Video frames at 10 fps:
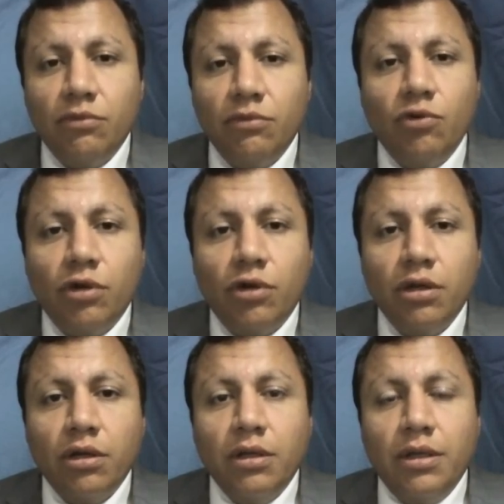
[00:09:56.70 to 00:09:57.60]
your
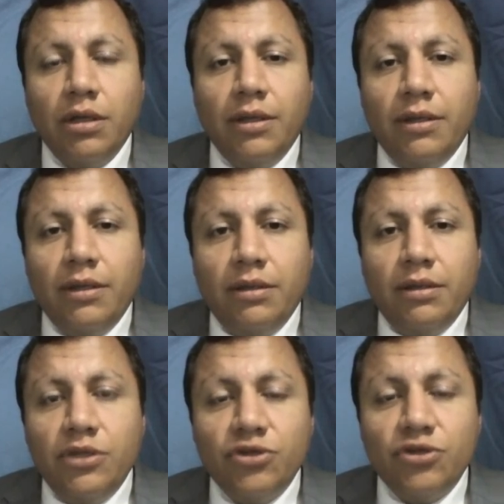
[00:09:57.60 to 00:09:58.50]

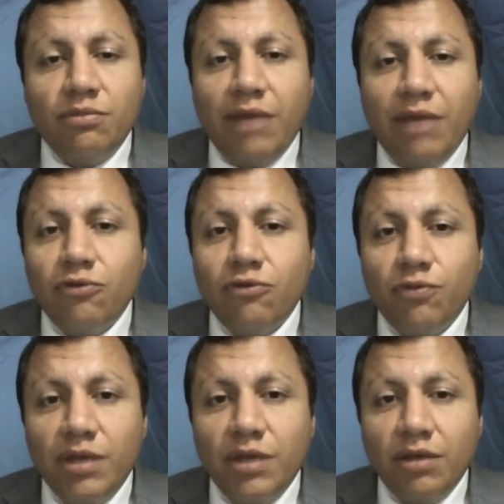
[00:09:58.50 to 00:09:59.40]
teaching might
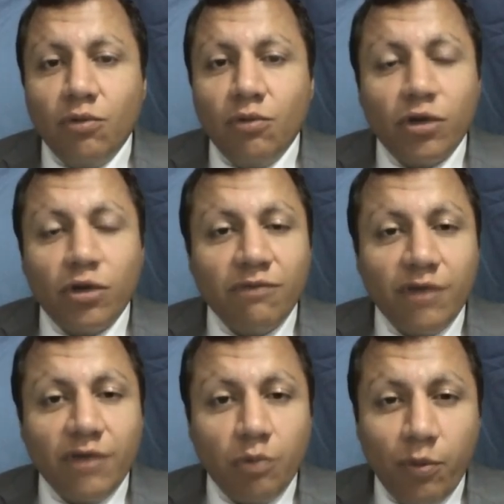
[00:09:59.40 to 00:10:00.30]
not be working
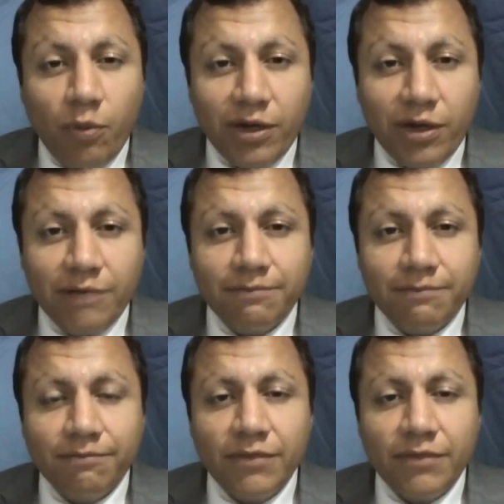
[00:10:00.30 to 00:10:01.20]
very properly.
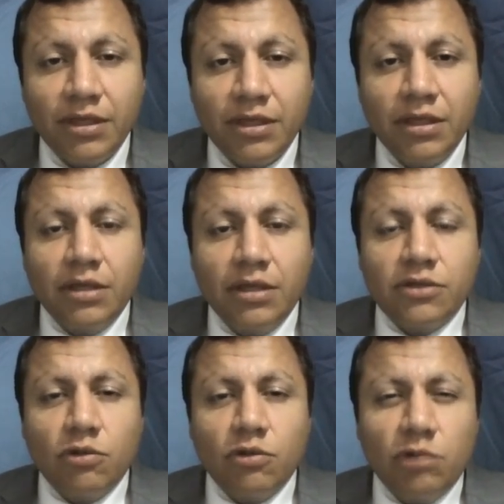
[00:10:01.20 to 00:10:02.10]

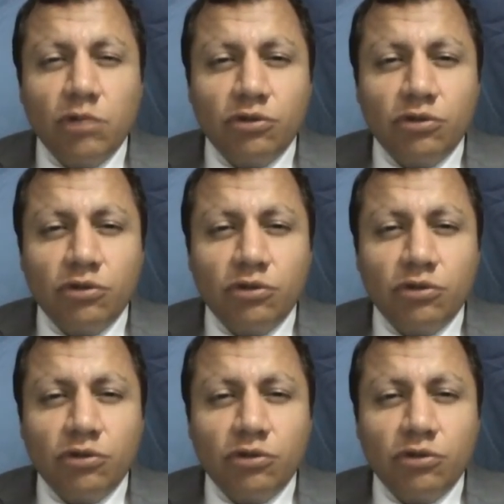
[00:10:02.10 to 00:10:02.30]
So we will